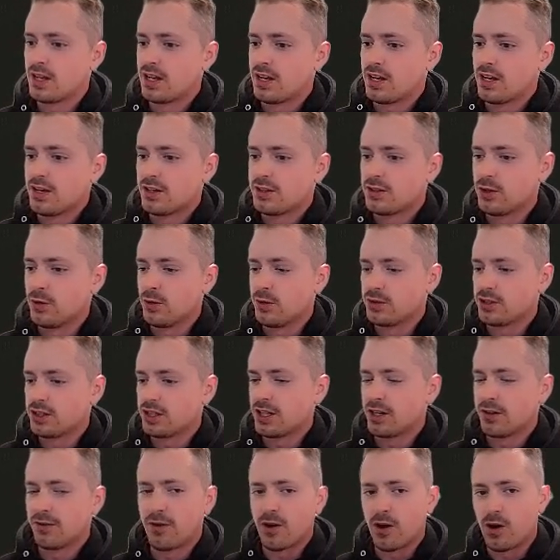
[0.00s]
So it's
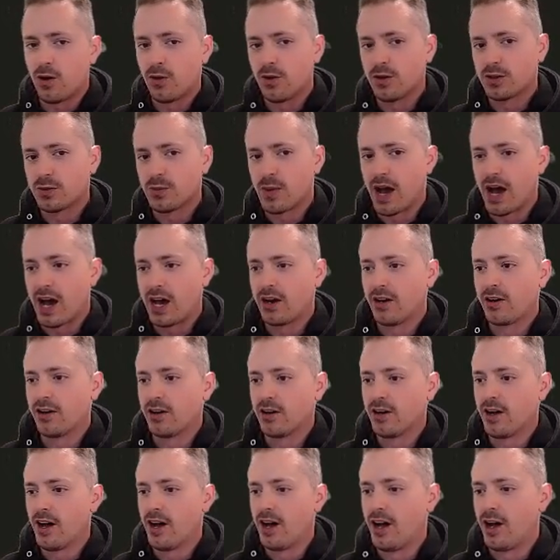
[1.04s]
going to follow this
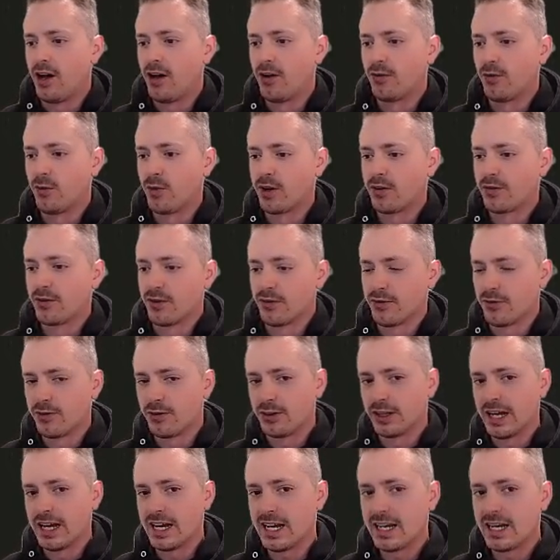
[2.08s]
pattern of whatever the
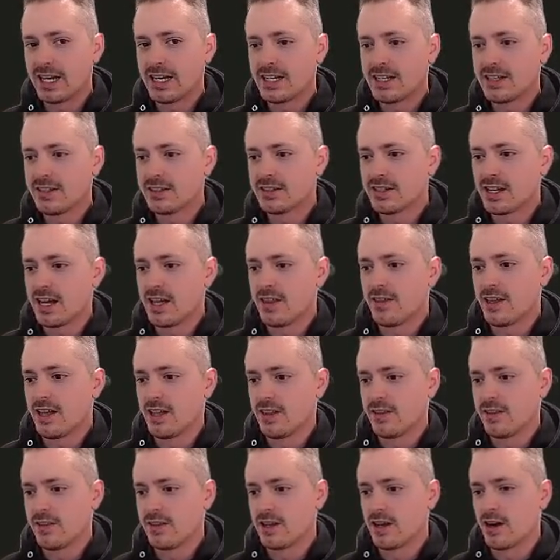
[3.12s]
flag is and
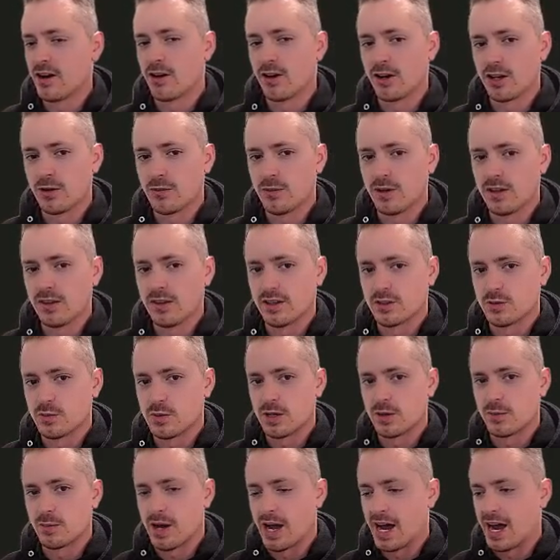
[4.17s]
then the argument that's
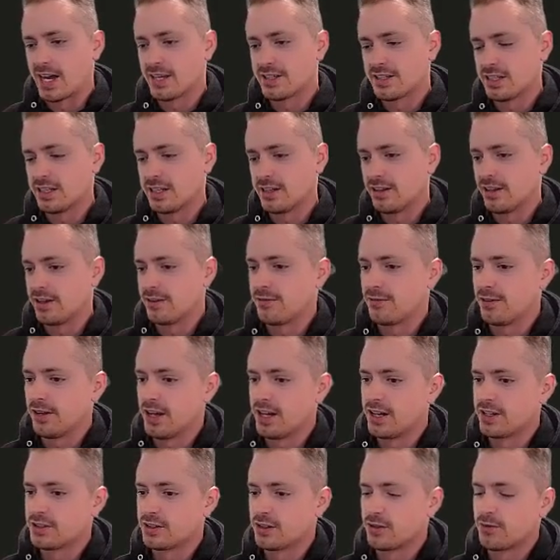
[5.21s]
being passed into that
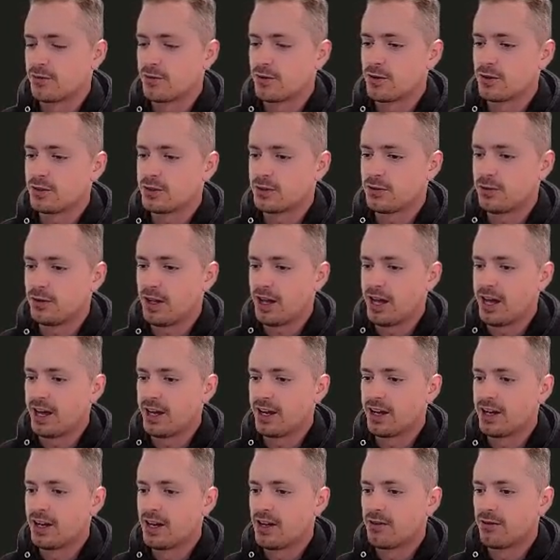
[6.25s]
flag. So the first
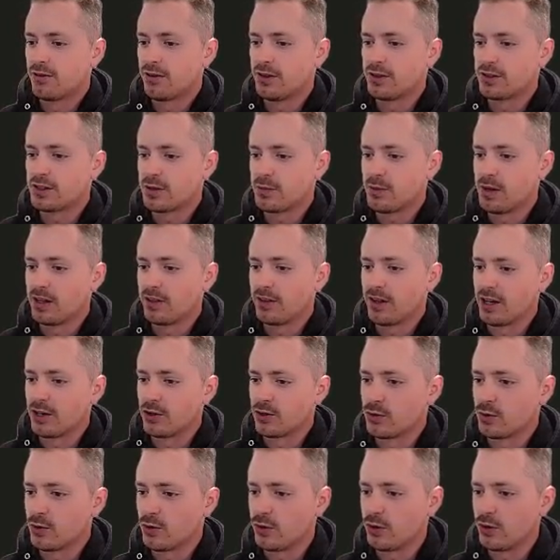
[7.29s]
flag for this command line
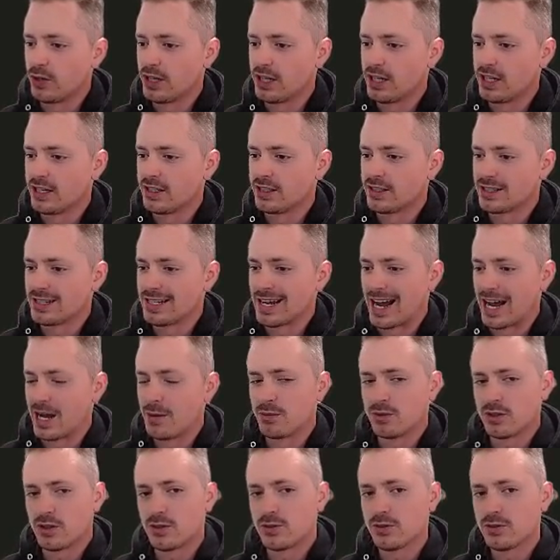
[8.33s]
tool is
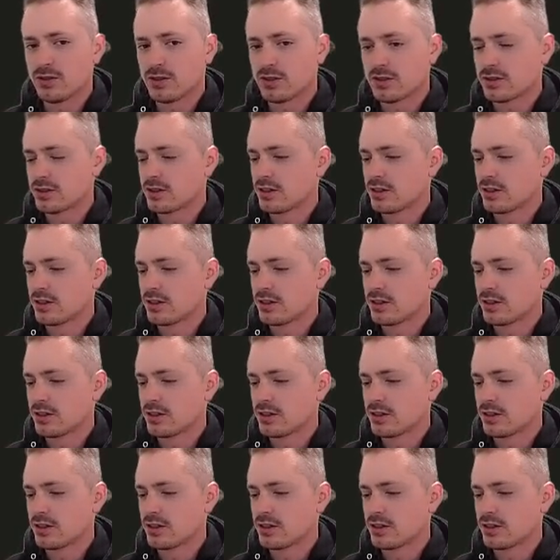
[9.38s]
time zones.